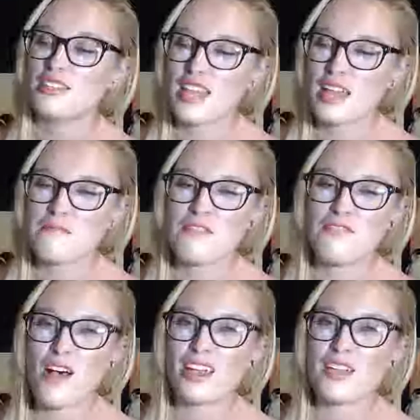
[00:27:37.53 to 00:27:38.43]
Send me
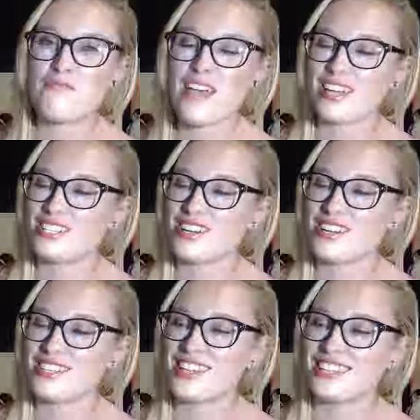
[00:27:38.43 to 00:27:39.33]
fucking
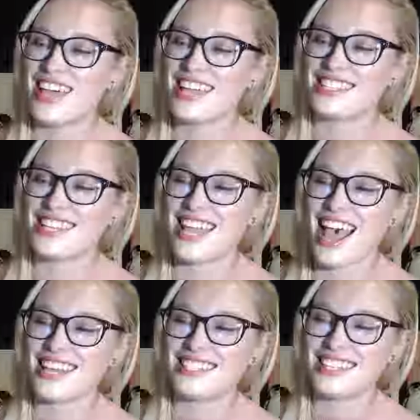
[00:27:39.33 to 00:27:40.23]
pictures, you lazy
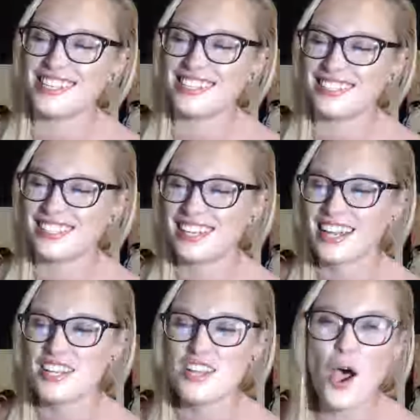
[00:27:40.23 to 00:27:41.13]
asses.
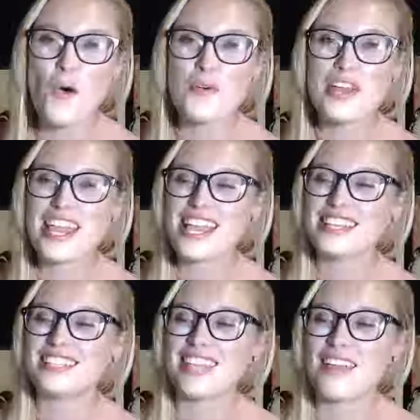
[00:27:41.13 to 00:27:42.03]
Nobody
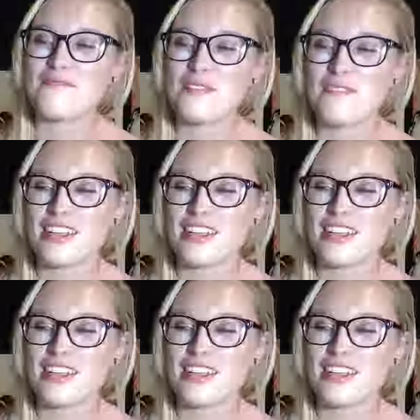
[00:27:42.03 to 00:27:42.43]
has sent me